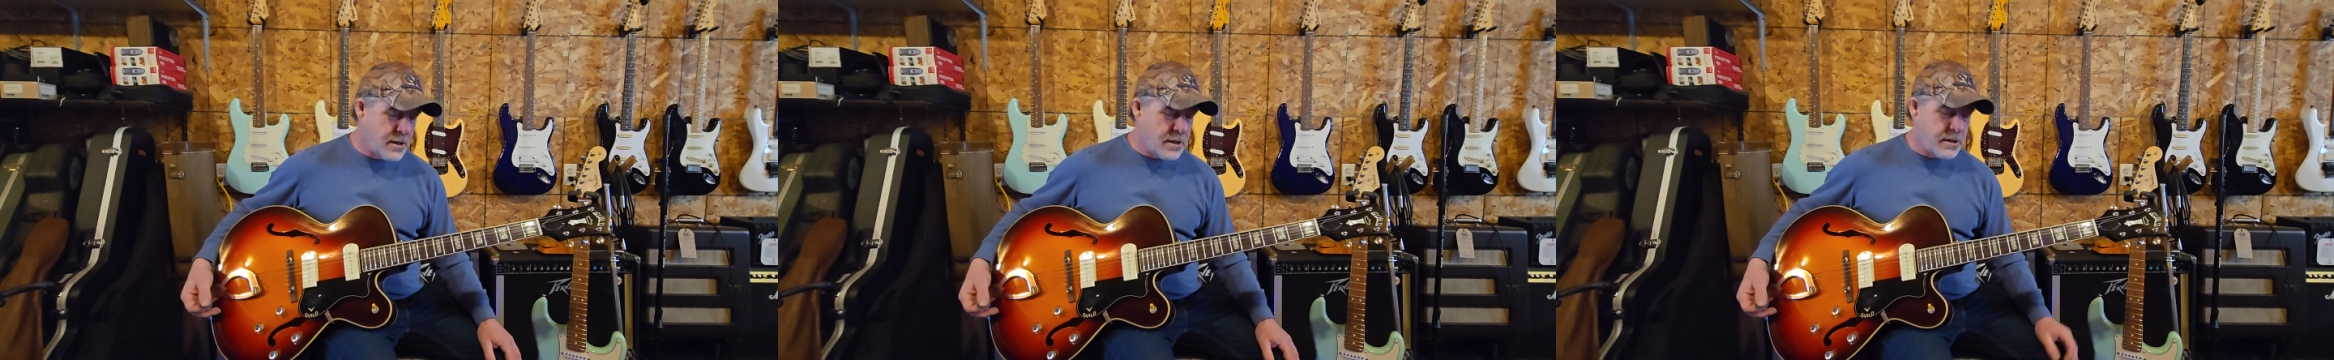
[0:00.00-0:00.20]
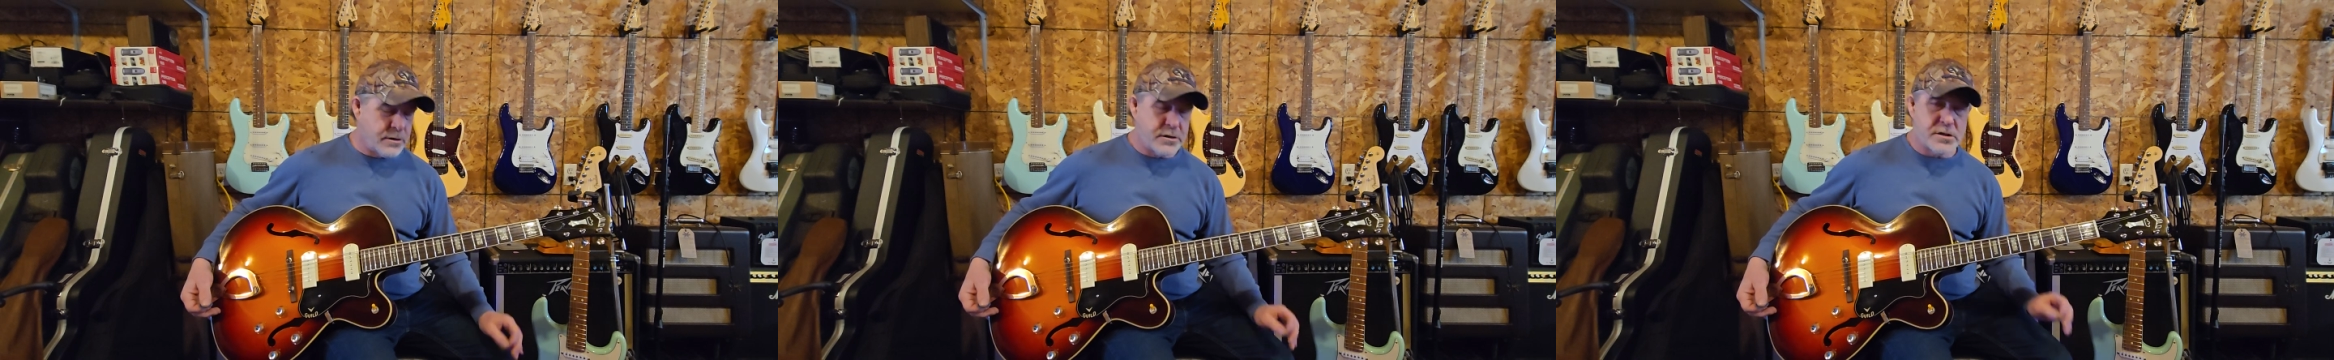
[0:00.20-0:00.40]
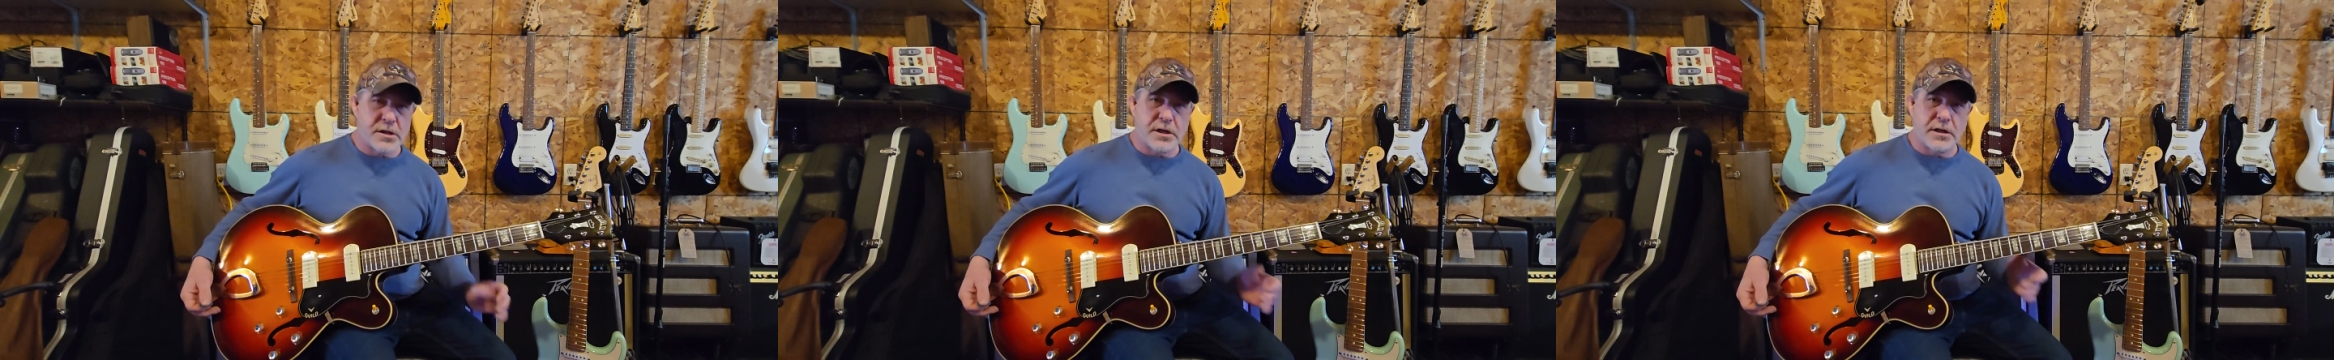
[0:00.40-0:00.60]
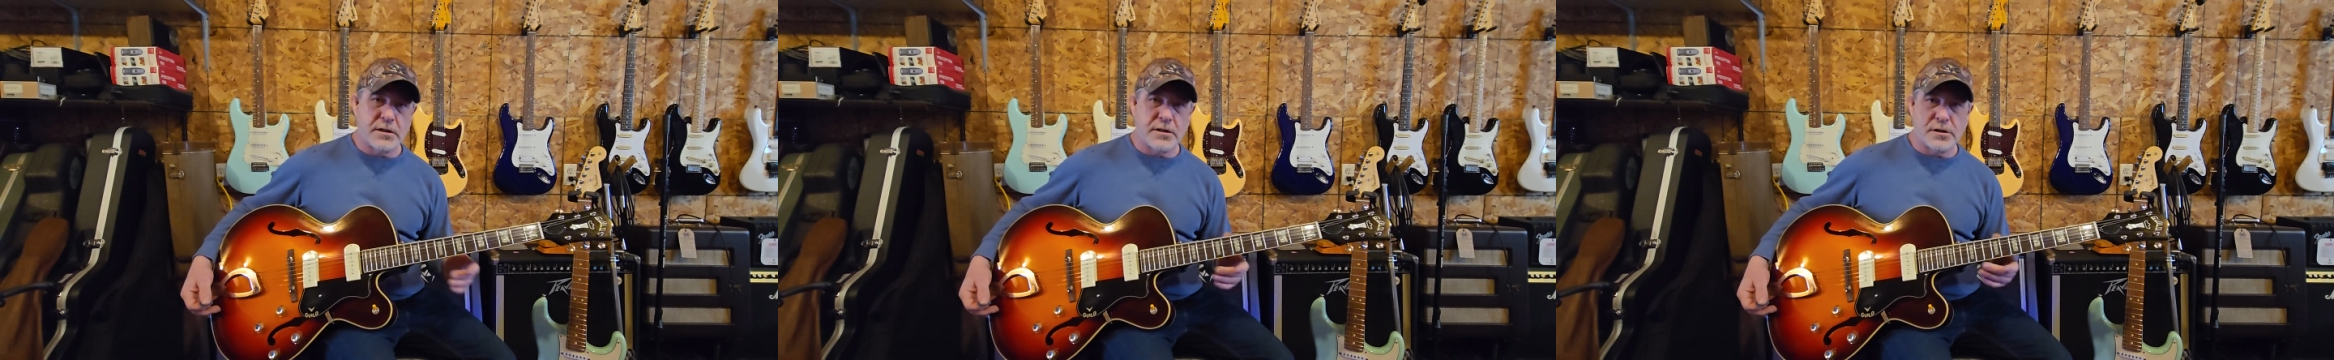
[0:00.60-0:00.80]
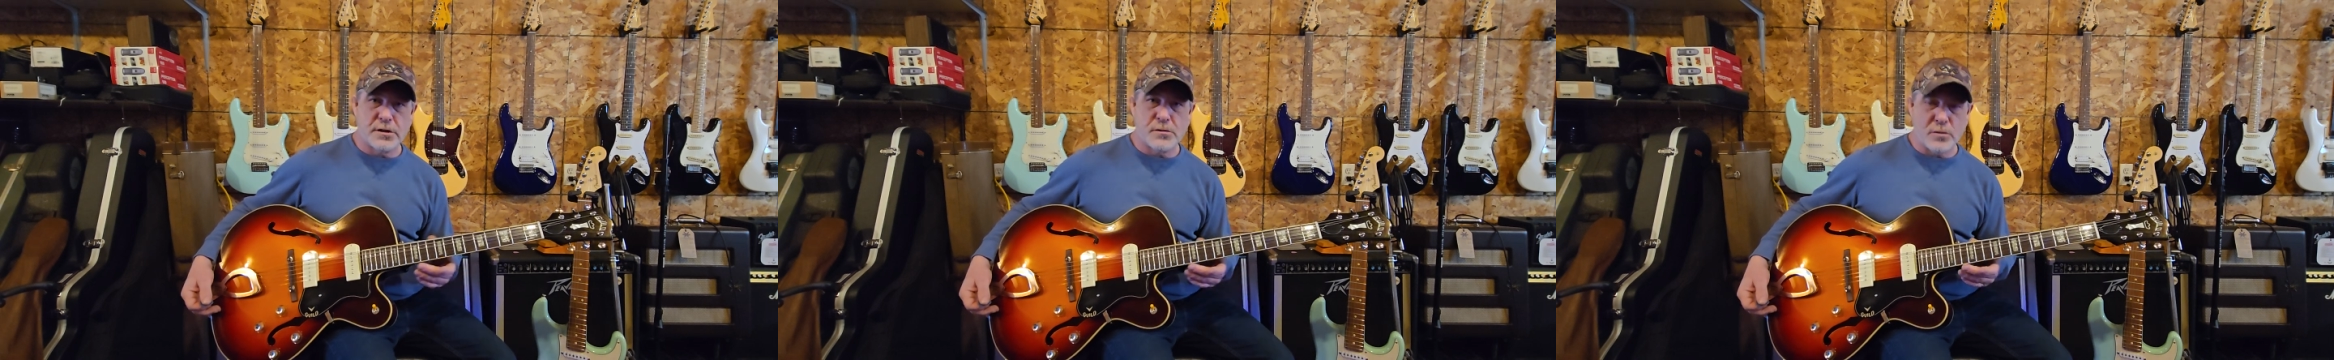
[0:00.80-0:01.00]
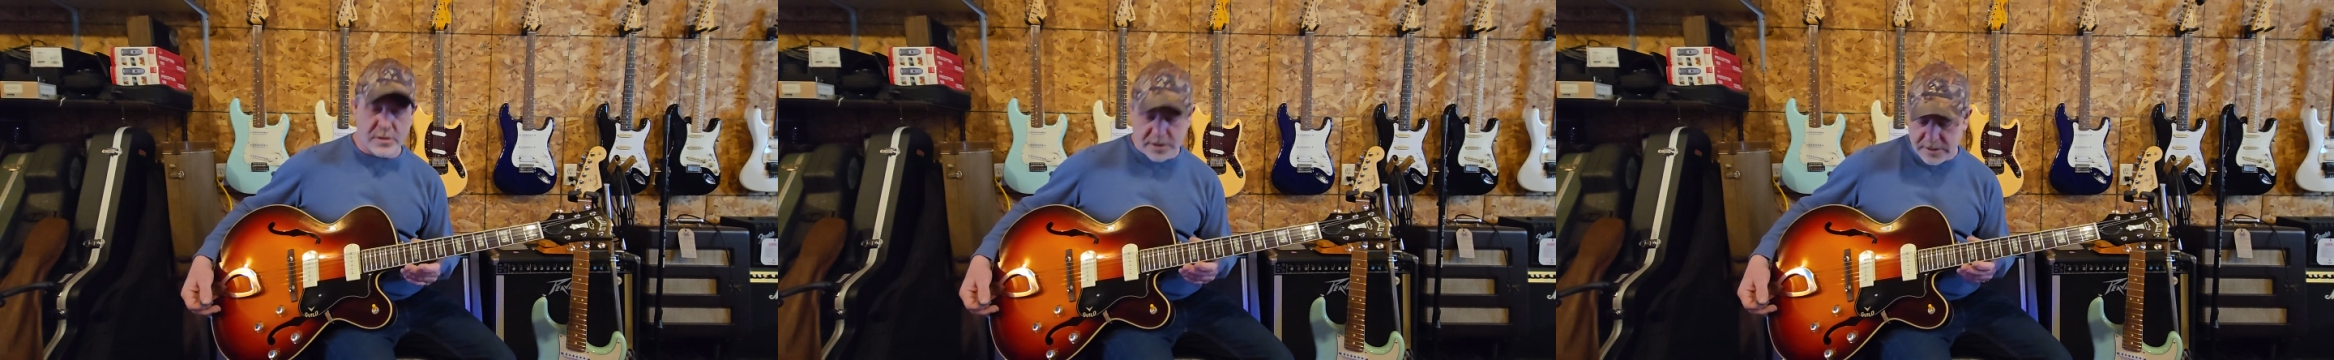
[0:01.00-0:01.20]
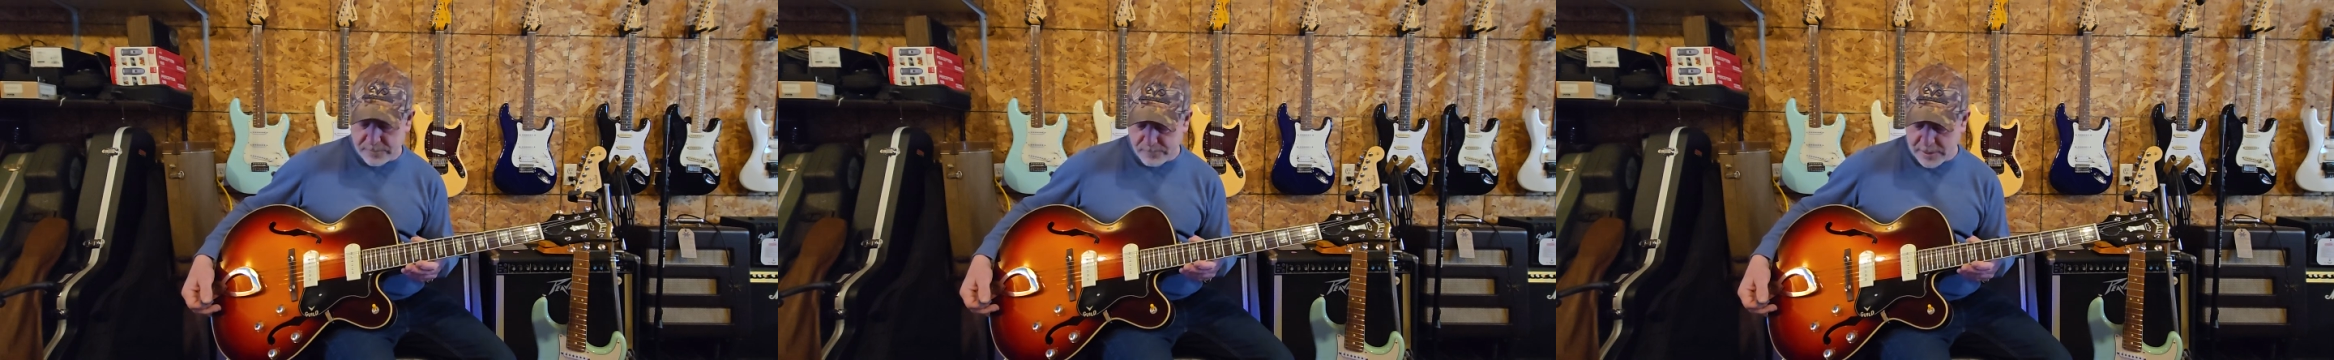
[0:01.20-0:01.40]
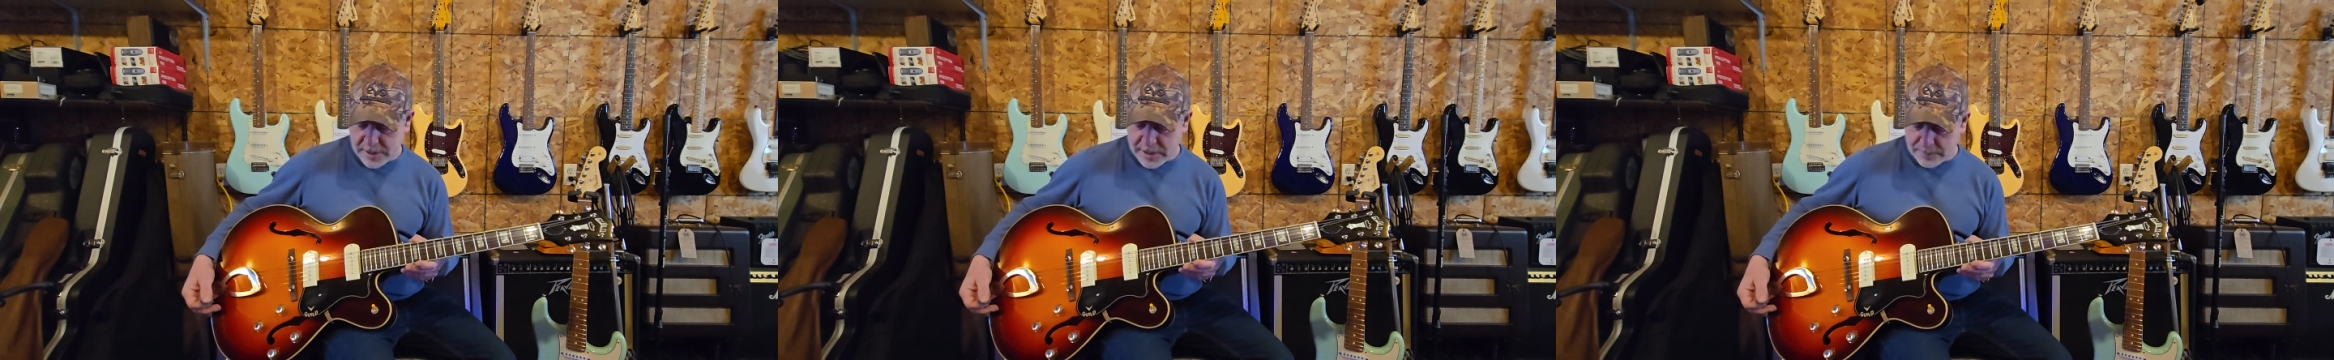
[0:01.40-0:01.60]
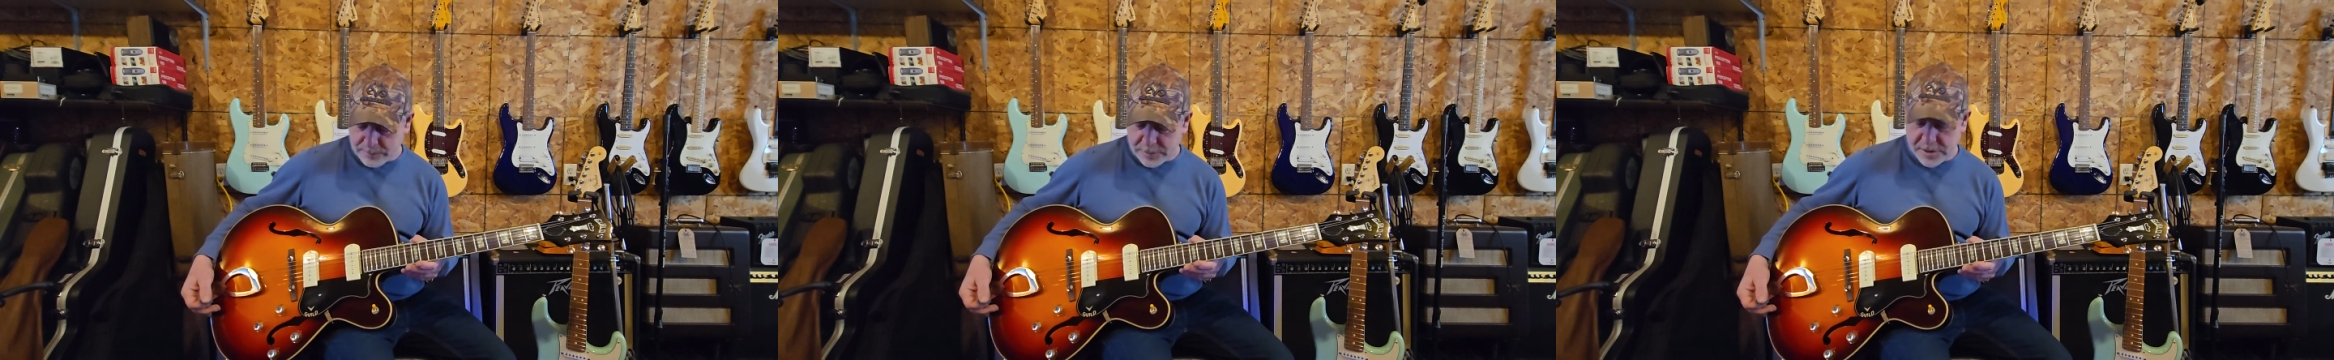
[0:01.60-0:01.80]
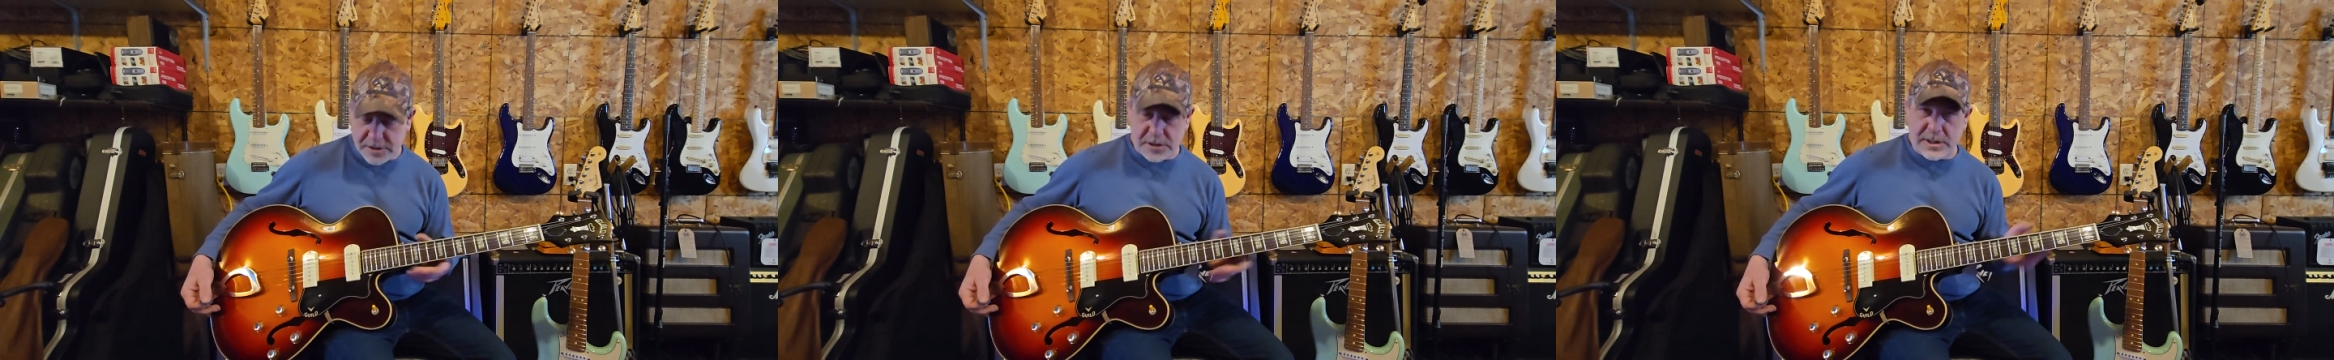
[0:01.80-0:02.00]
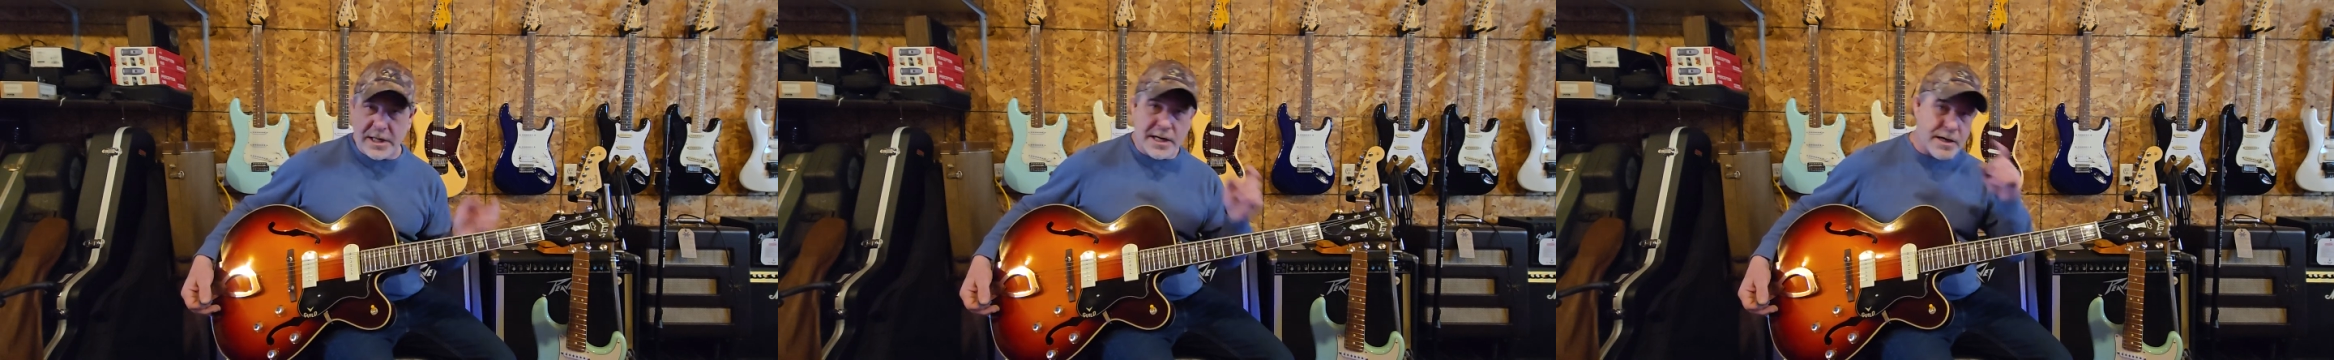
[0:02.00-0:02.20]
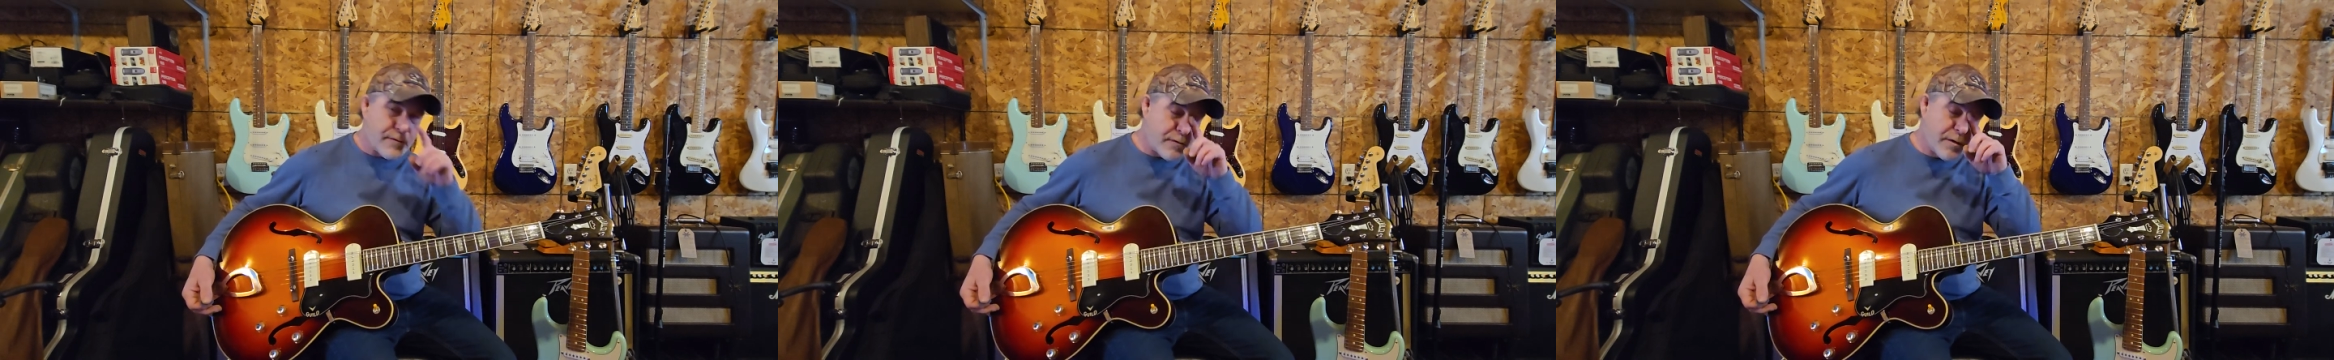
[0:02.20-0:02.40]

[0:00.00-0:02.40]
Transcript: and just get this one up to snuff.